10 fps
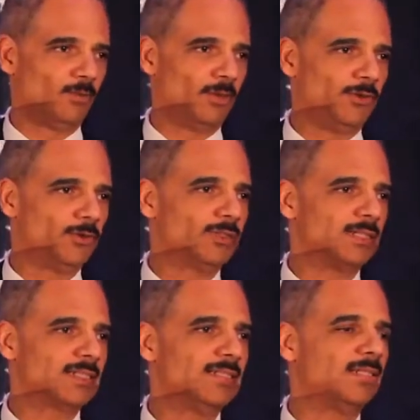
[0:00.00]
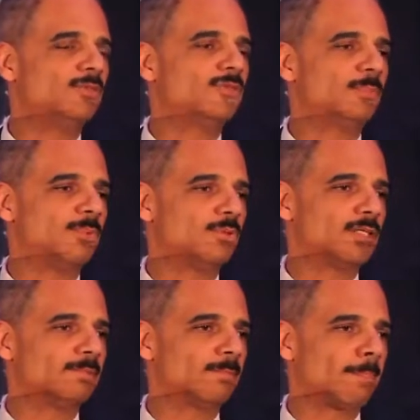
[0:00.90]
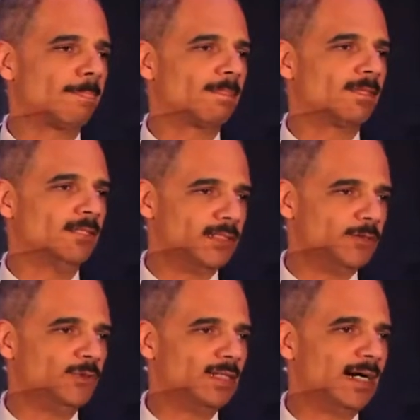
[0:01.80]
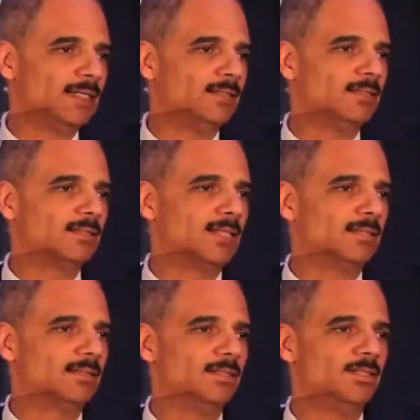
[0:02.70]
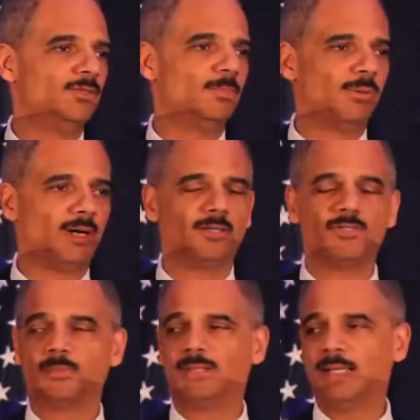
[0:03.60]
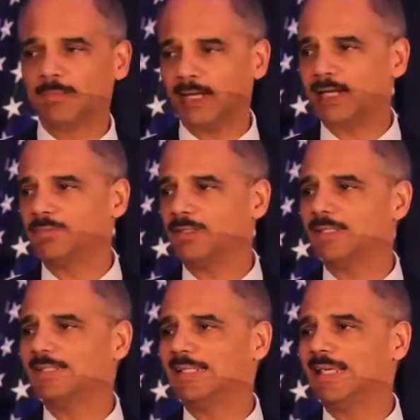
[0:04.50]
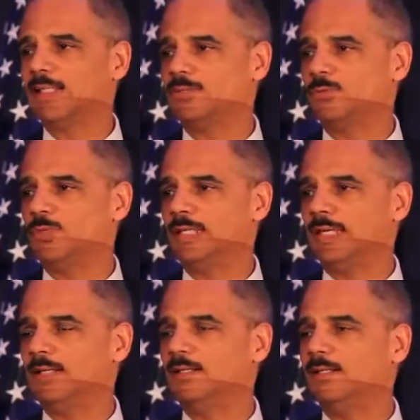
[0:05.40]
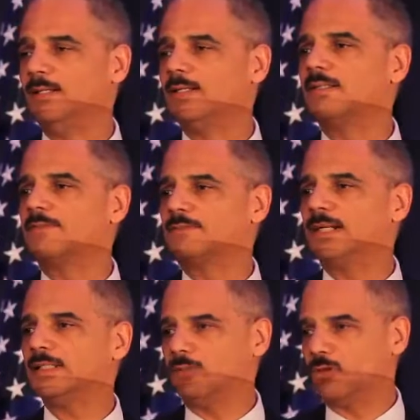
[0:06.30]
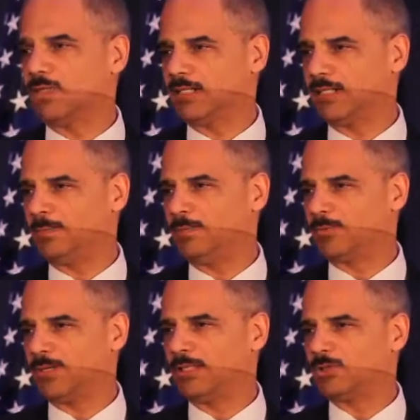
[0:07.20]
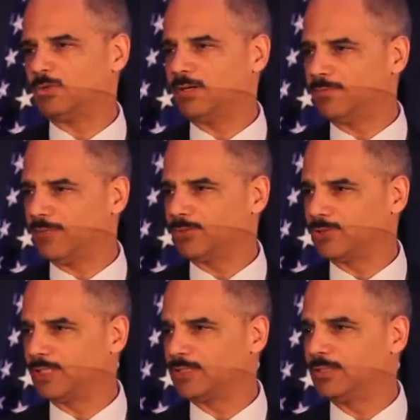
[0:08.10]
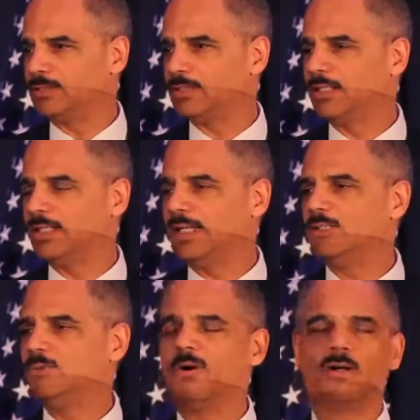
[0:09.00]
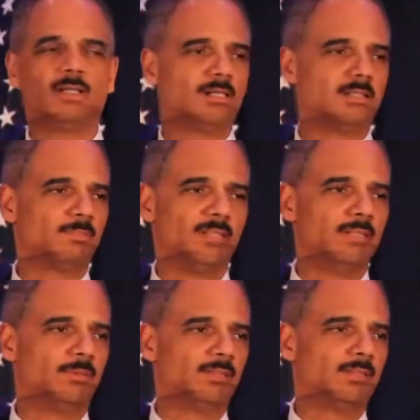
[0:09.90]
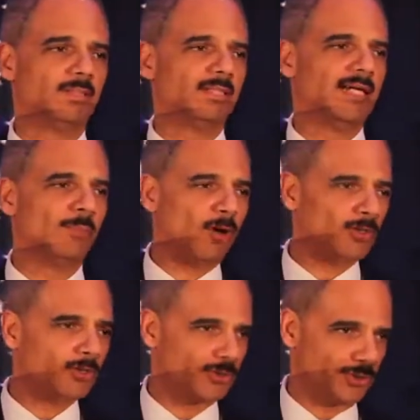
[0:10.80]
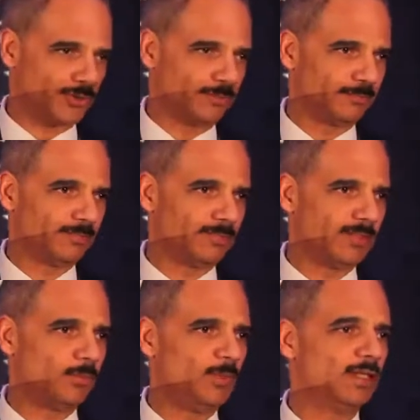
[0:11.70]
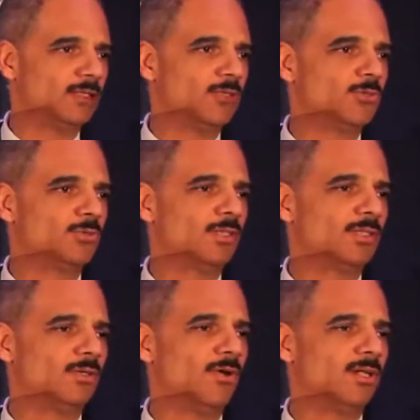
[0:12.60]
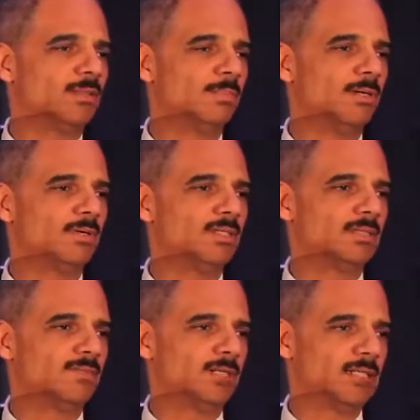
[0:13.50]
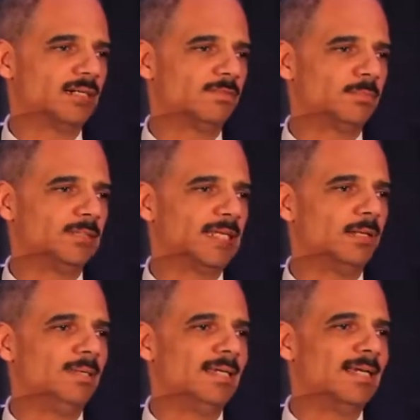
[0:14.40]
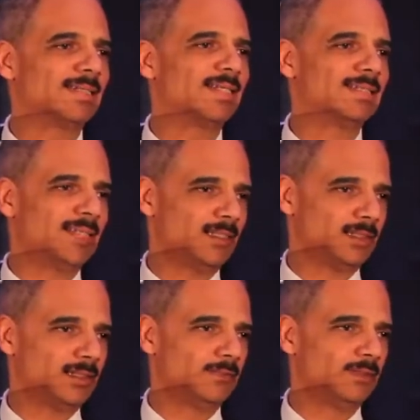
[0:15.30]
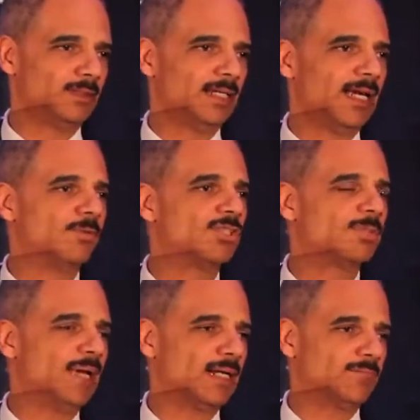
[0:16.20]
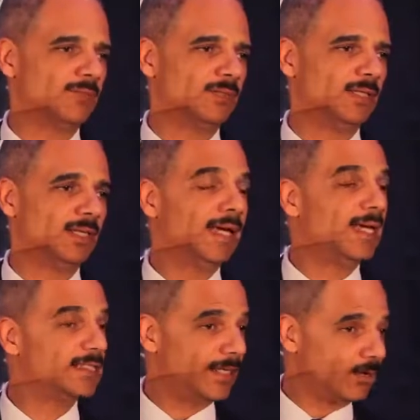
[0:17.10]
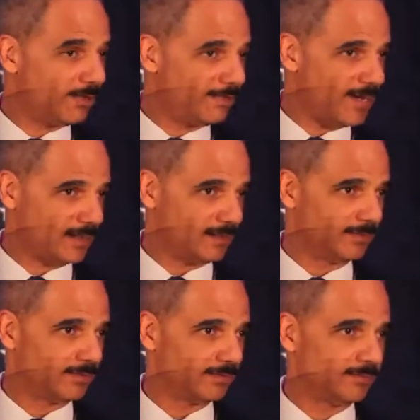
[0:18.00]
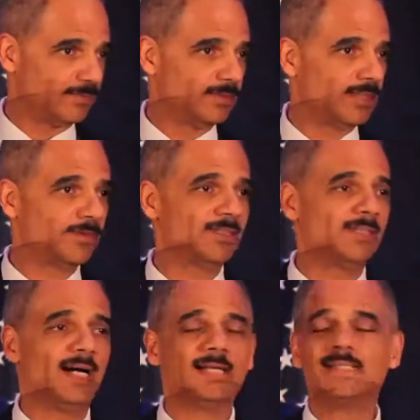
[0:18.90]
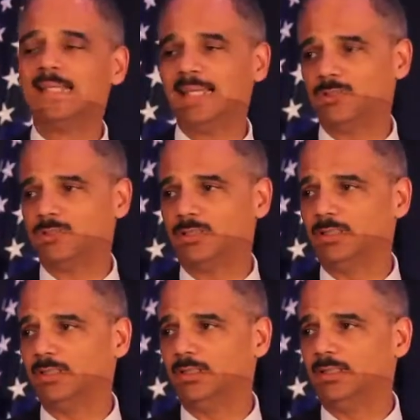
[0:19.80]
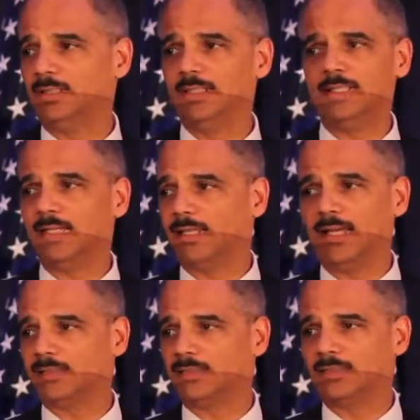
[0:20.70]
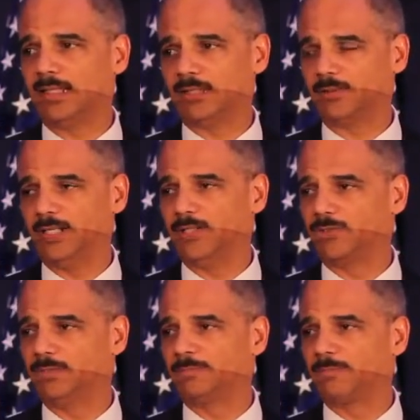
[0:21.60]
With your continued support, continued guidance, and continued partnership, I am confident together that we can confront and overcome threats to our fellow citizens and to all innocent people. I'm also certain that we can ensure that all components of our government can be as sensitive and respectful as they are effective. There is not a tension in that last declaration.